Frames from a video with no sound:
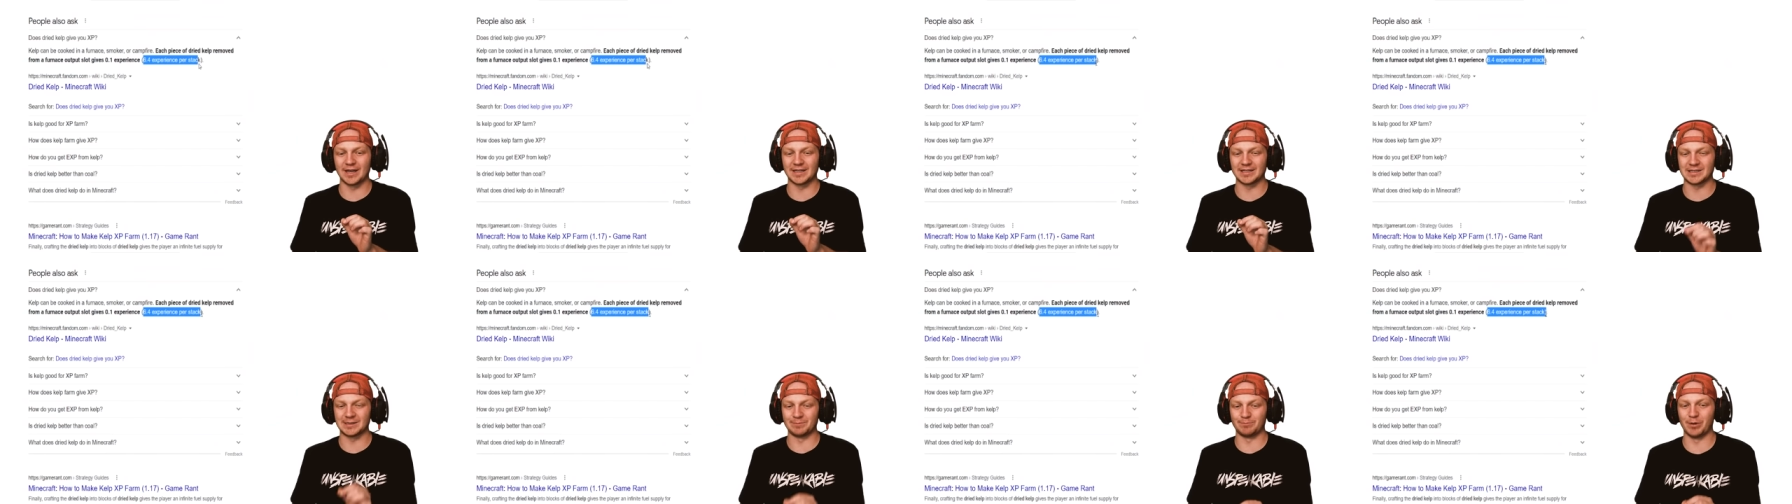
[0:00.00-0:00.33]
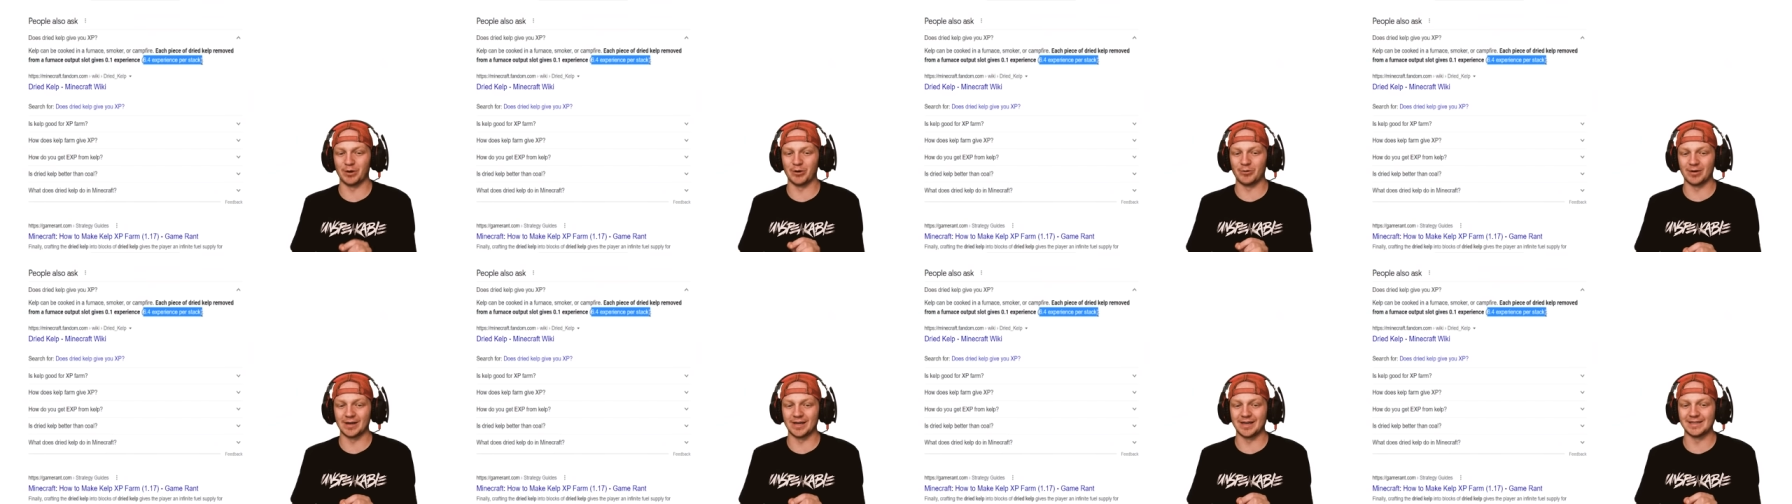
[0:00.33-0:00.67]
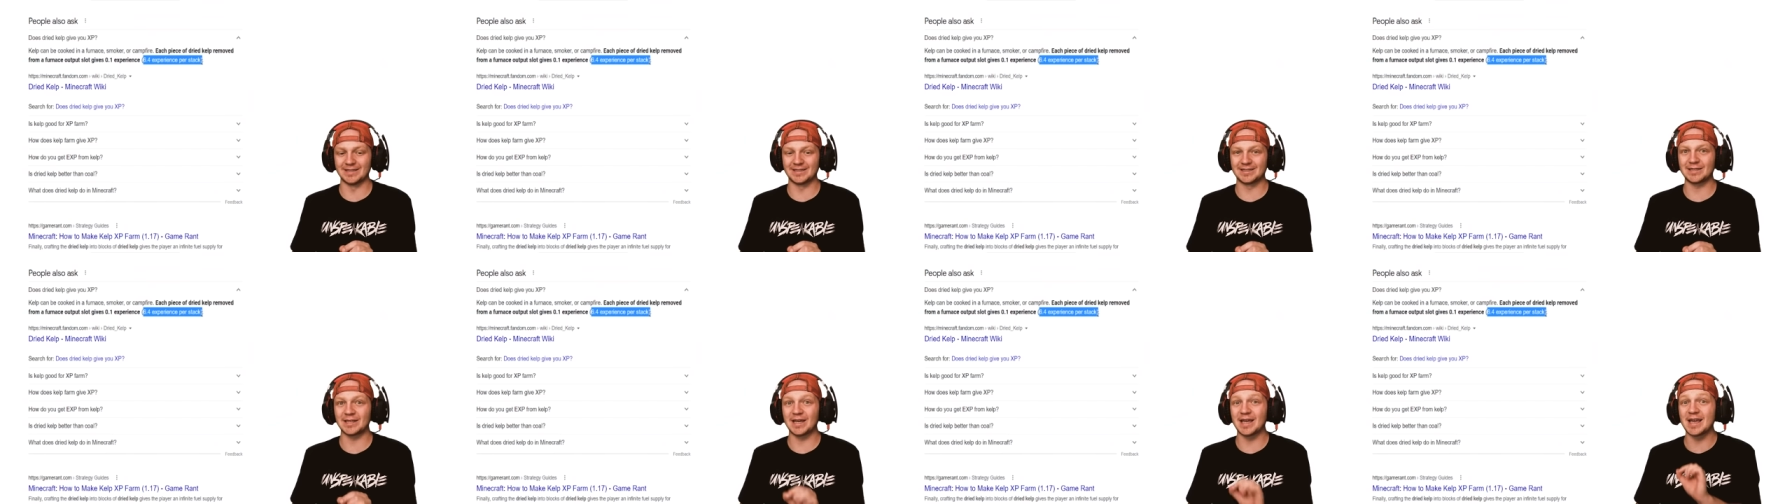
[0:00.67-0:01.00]

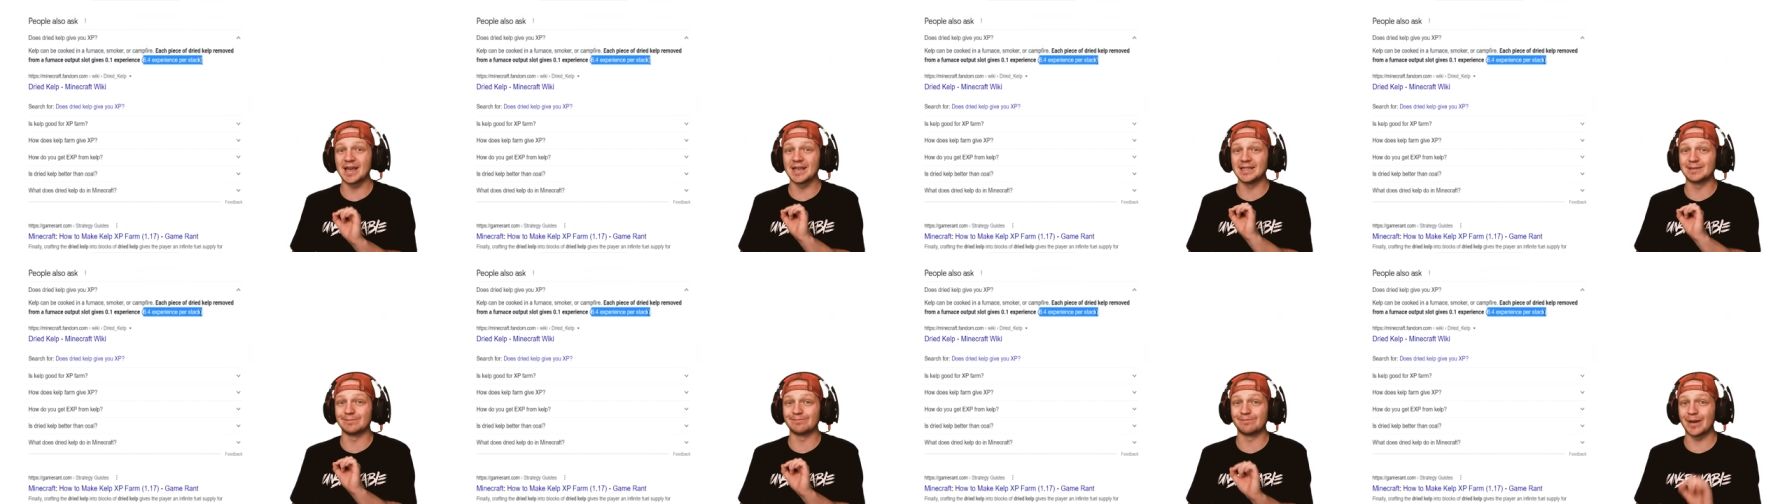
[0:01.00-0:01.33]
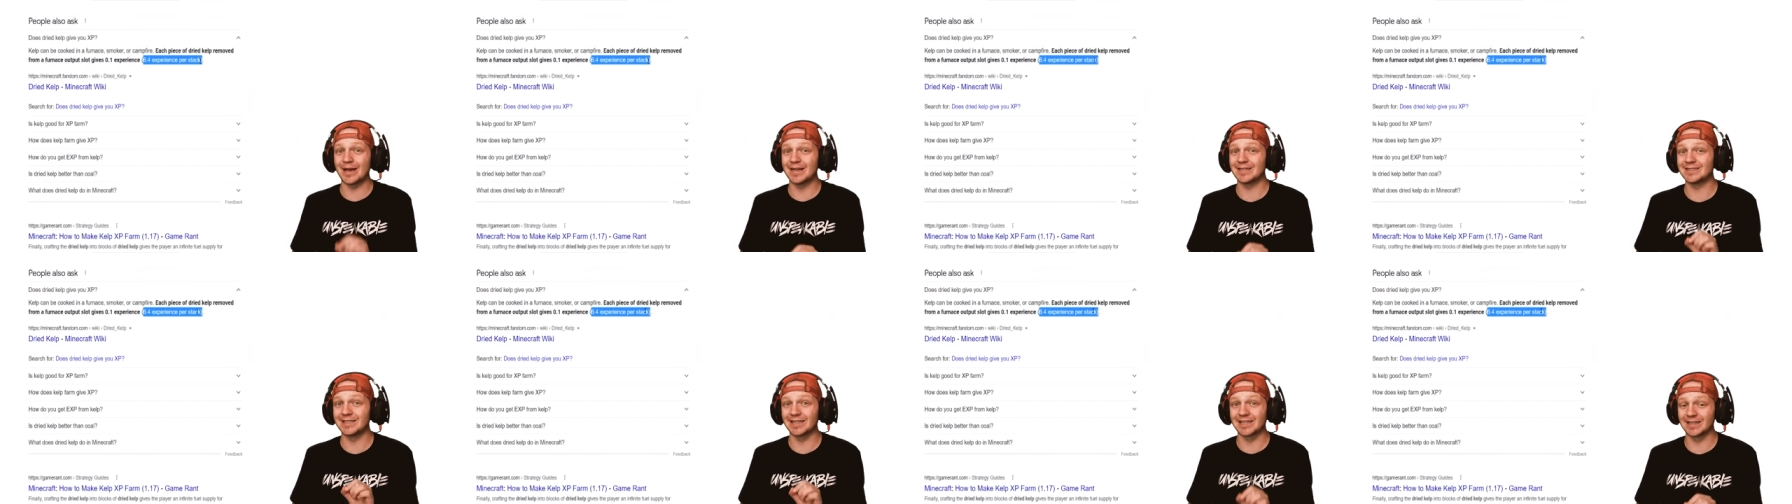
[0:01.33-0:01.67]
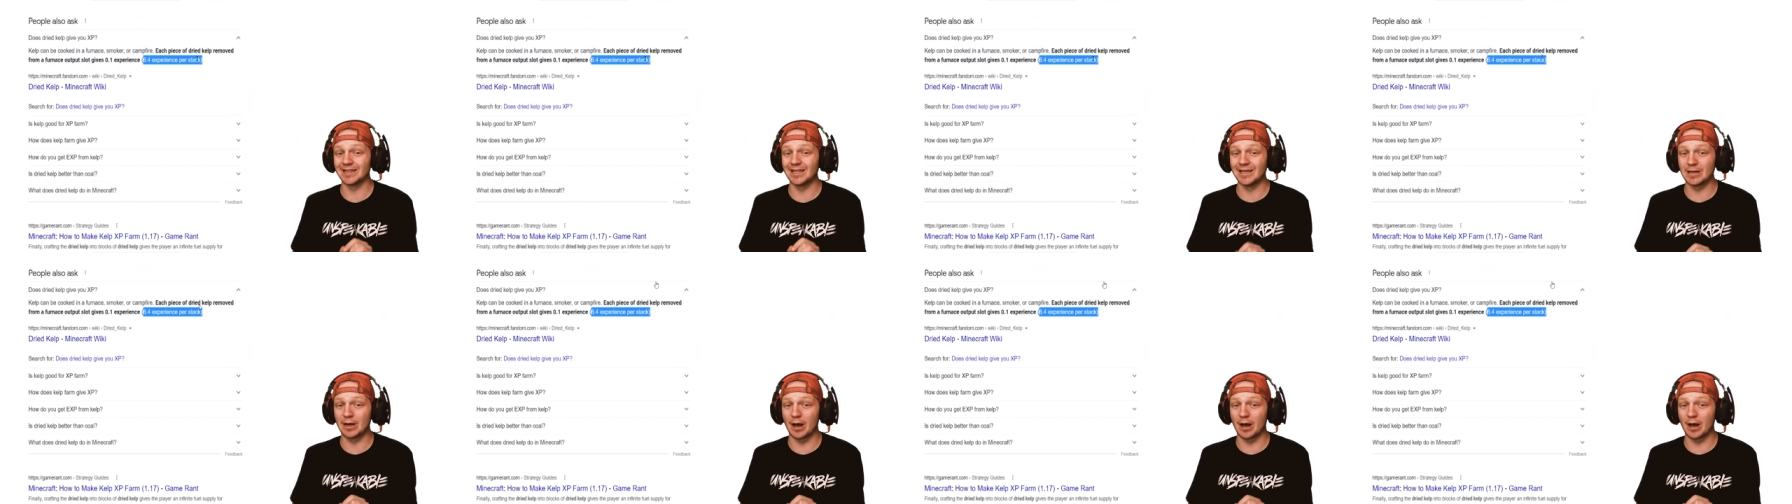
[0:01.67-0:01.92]
experience is basically